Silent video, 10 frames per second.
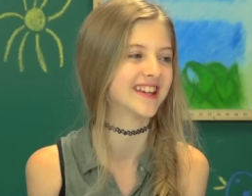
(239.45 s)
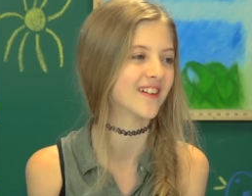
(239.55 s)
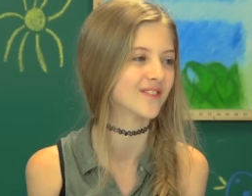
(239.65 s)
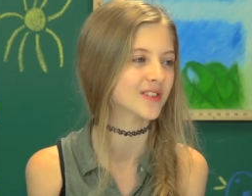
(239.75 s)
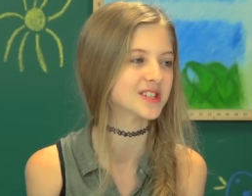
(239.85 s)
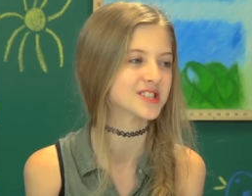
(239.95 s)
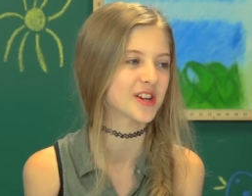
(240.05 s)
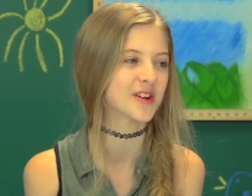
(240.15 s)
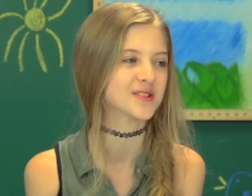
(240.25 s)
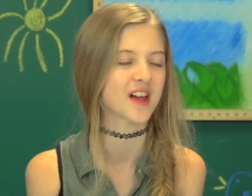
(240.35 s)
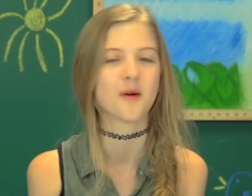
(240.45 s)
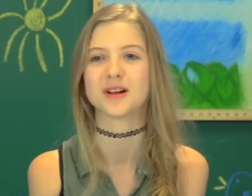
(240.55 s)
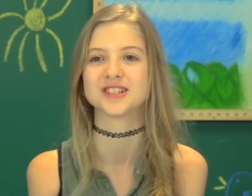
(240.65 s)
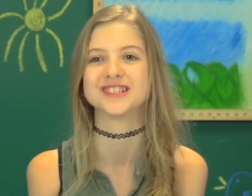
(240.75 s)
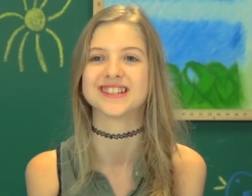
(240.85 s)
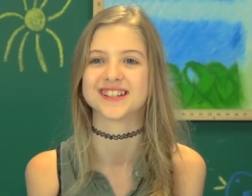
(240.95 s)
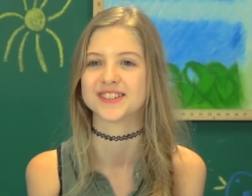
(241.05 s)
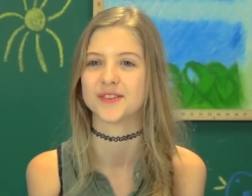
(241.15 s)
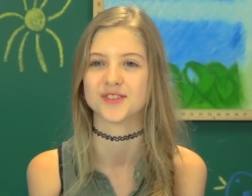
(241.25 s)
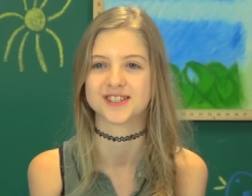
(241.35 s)
That really shows how much he does
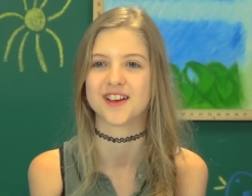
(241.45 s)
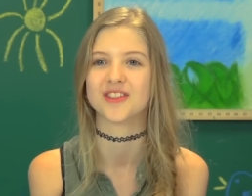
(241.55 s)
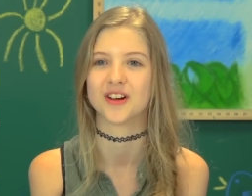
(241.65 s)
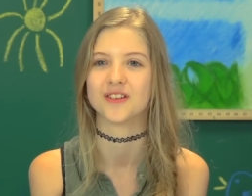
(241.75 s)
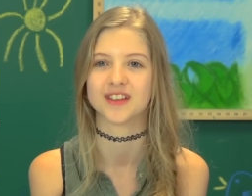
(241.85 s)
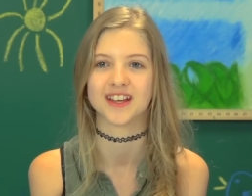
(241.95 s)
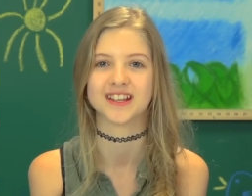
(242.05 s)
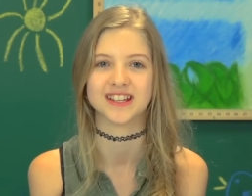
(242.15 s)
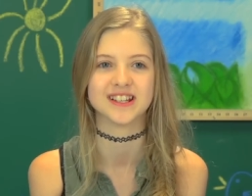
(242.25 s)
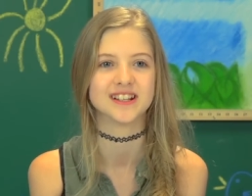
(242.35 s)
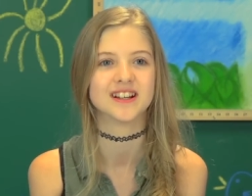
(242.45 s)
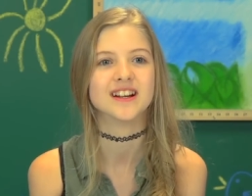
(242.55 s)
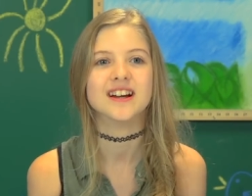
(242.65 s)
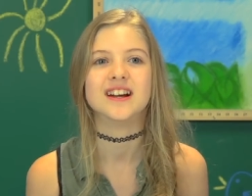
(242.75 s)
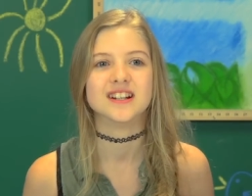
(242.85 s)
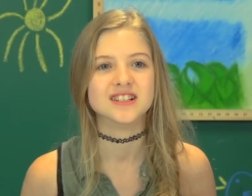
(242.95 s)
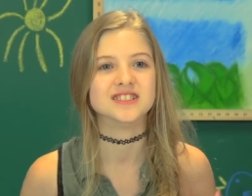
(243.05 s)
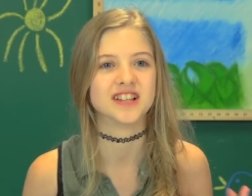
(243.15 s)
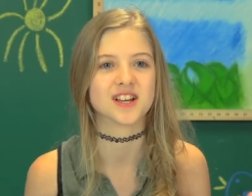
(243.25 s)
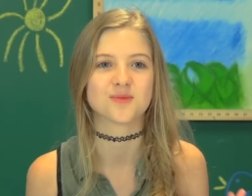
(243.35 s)
love his son, though, that he
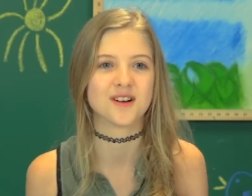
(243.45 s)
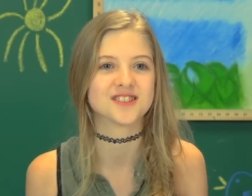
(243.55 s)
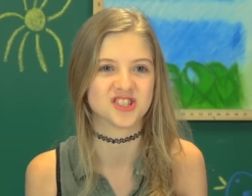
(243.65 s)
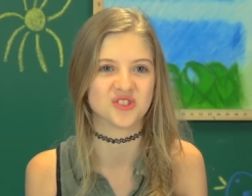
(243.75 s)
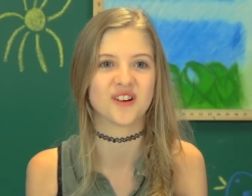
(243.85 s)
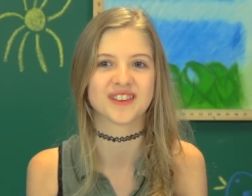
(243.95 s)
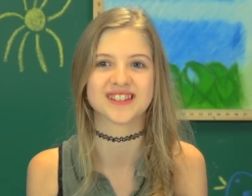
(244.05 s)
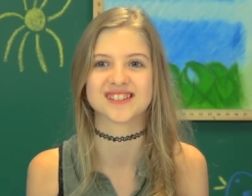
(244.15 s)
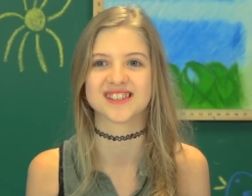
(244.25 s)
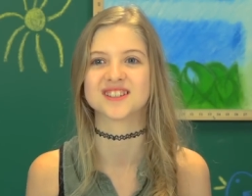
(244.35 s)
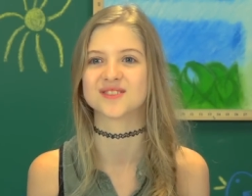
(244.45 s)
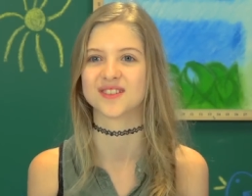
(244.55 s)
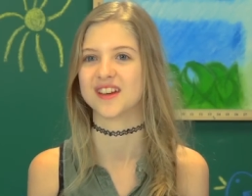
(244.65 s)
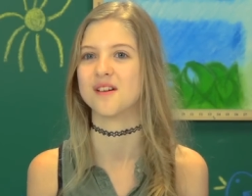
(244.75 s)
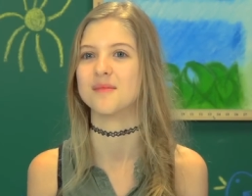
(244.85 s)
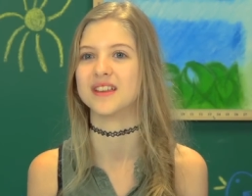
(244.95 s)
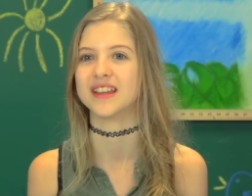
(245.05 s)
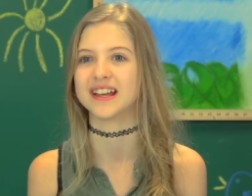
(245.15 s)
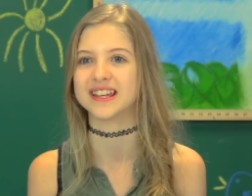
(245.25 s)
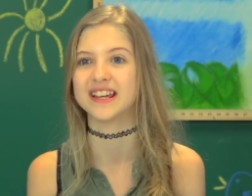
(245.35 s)
does want to do all these things with him and
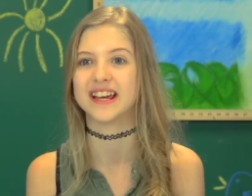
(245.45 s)
that he